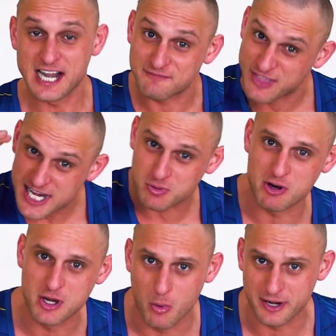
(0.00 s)
If that's
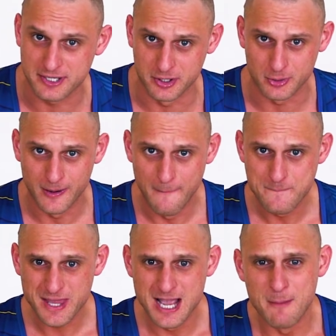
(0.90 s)
what you want to do.
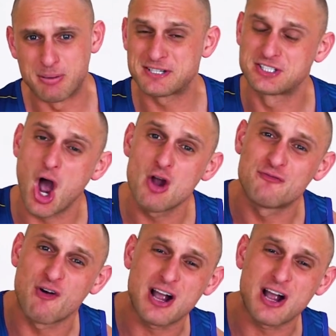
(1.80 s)
But don't